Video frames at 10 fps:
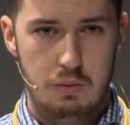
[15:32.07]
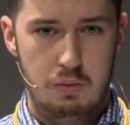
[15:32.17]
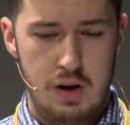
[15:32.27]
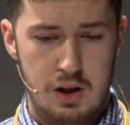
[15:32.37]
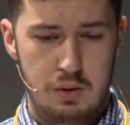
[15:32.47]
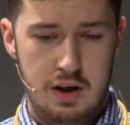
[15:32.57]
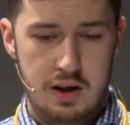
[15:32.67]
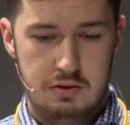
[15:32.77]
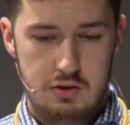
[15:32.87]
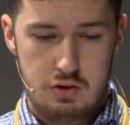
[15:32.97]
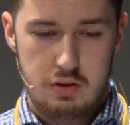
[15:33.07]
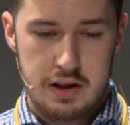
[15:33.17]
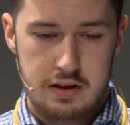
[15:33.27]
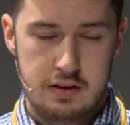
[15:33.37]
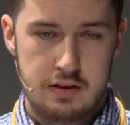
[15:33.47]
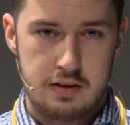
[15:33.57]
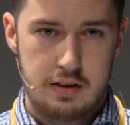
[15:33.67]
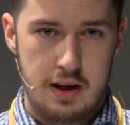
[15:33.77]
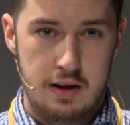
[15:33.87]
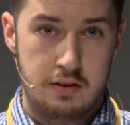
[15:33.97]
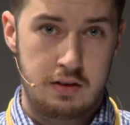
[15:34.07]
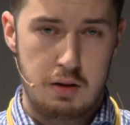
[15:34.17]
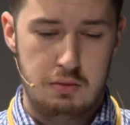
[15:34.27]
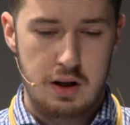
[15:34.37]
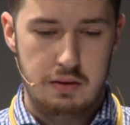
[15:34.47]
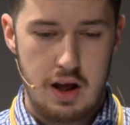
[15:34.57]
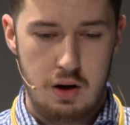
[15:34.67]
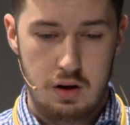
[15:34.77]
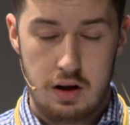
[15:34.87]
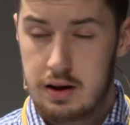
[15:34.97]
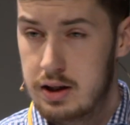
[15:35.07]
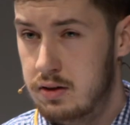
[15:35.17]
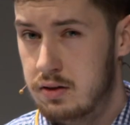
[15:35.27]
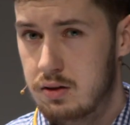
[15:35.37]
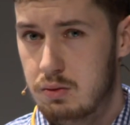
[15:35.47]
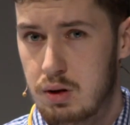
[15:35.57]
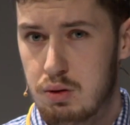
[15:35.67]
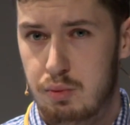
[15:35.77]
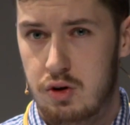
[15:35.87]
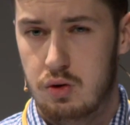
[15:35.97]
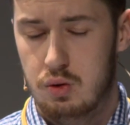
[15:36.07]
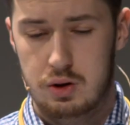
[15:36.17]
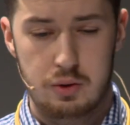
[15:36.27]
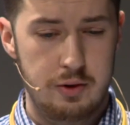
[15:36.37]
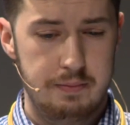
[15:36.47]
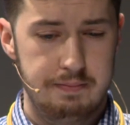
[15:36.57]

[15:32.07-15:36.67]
Well, a trend that's come around now are these welcome tutorials.